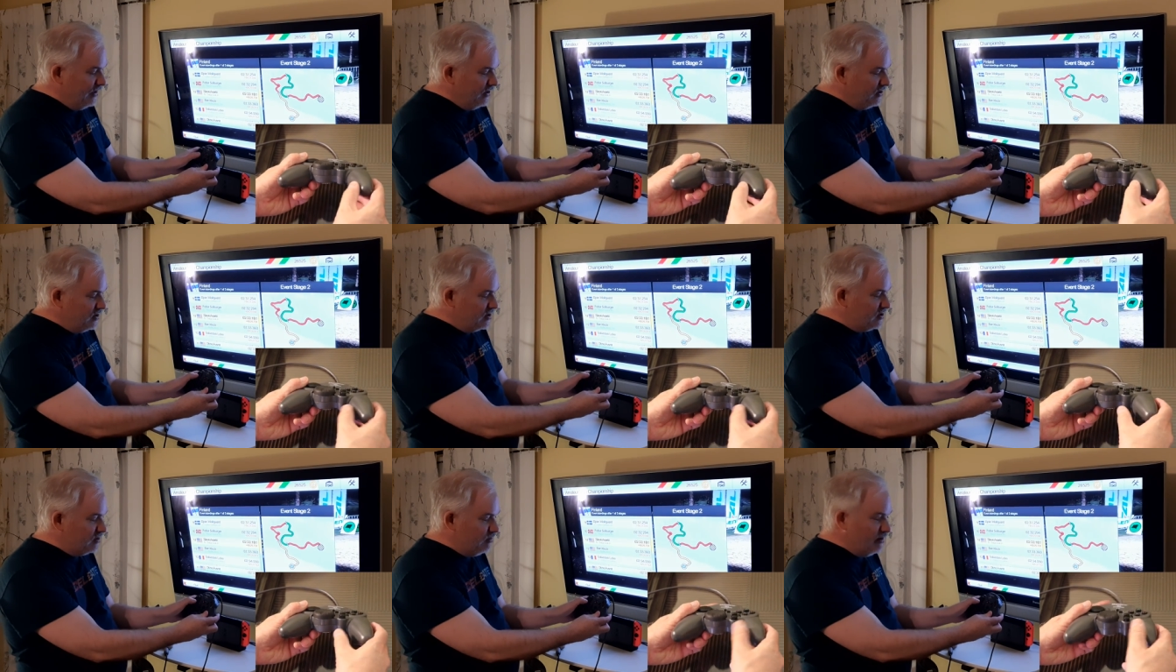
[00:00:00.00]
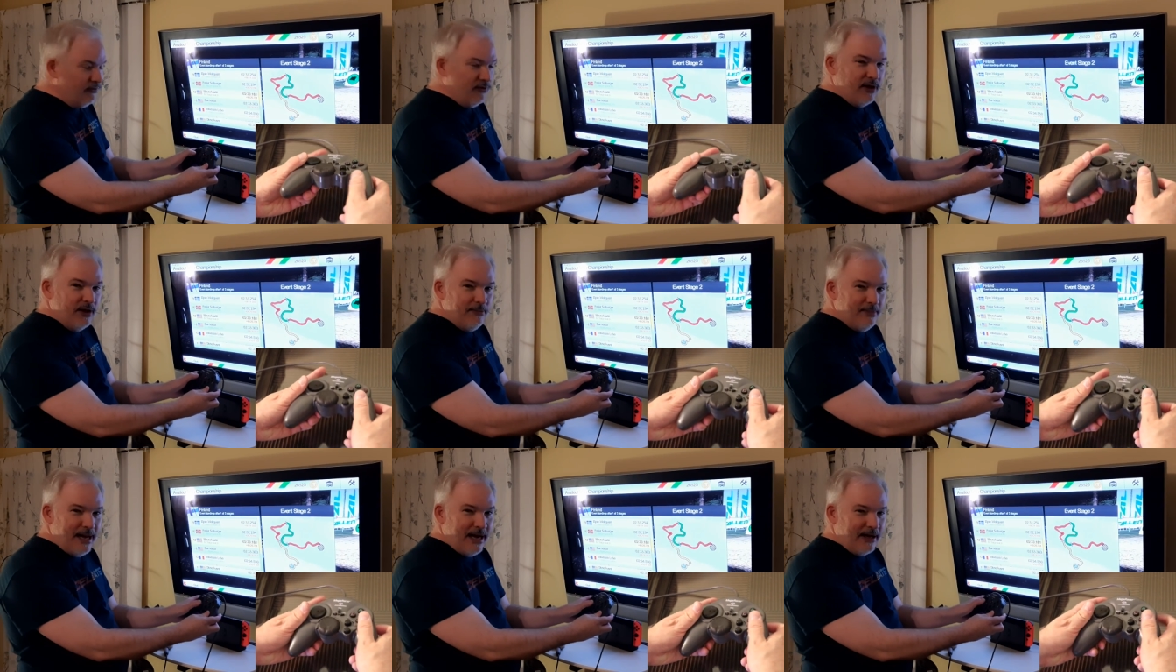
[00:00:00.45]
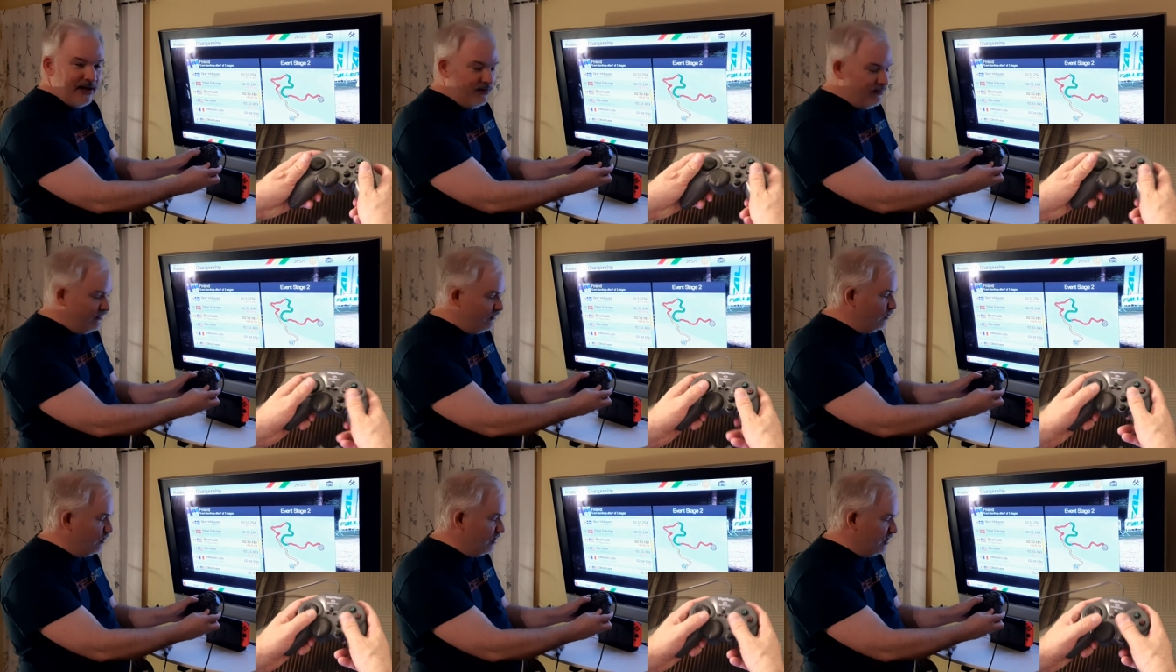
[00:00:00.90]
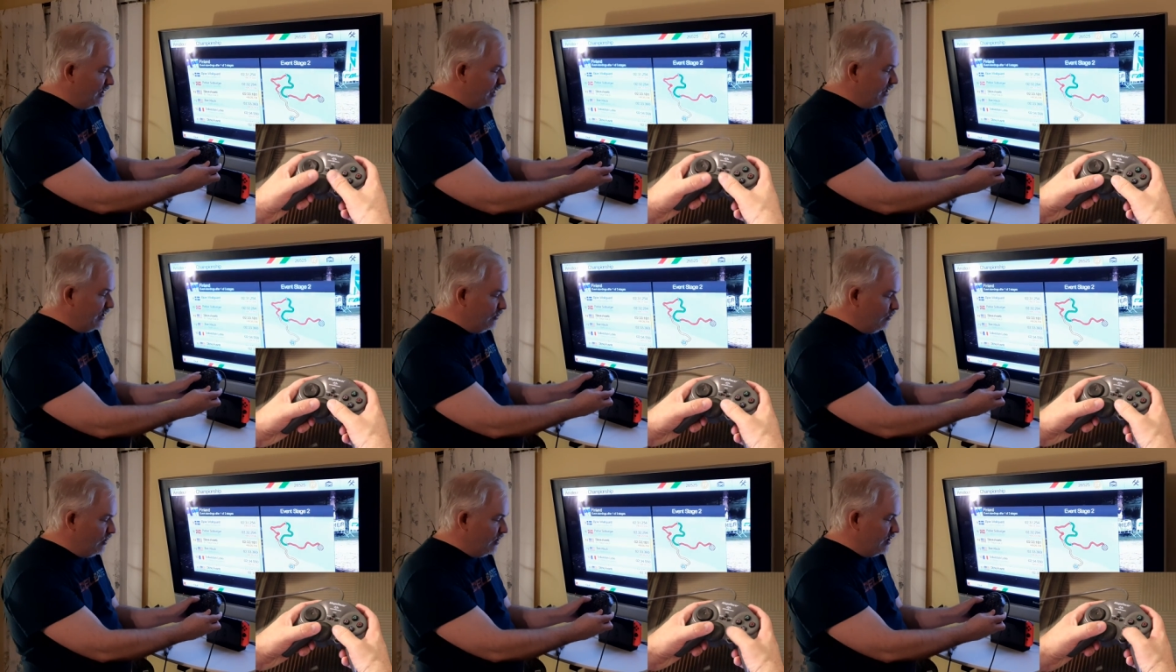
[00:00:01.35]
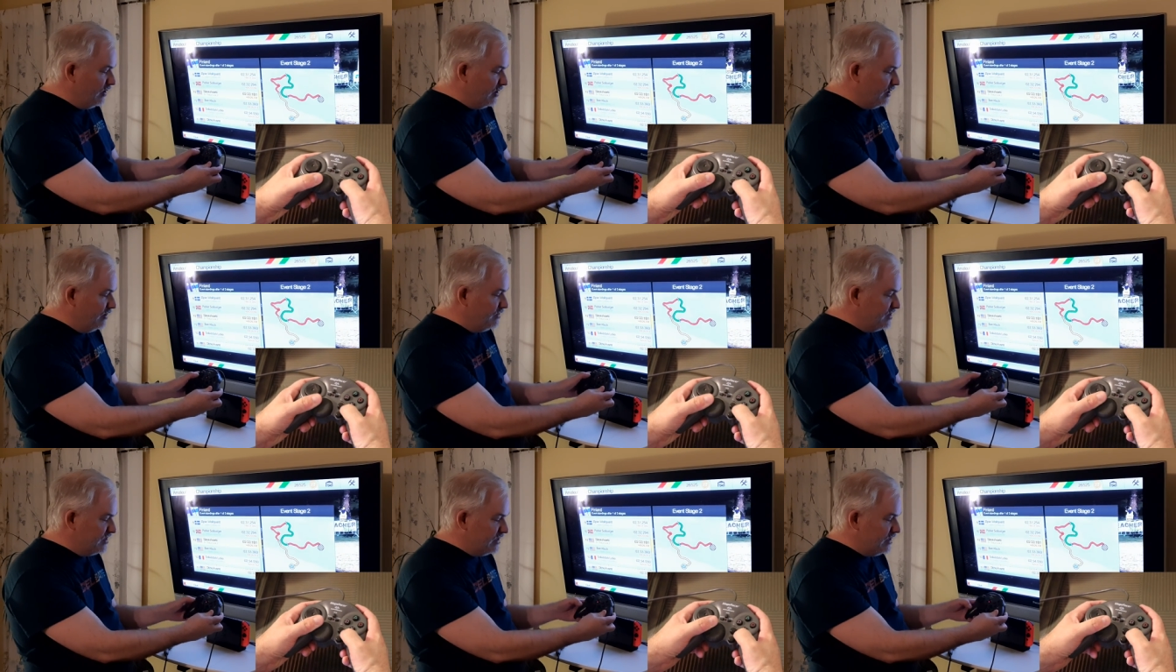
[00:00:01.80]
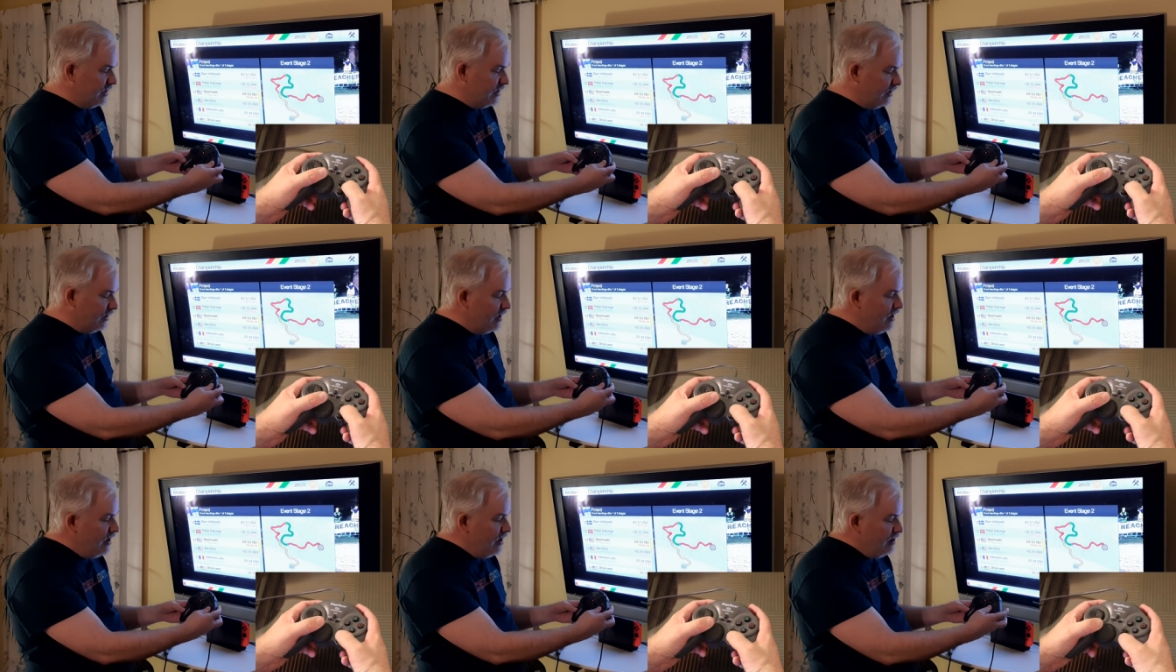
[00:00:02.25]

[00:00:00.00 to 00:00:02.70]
just swivel it back and forth like you would a thumbstick.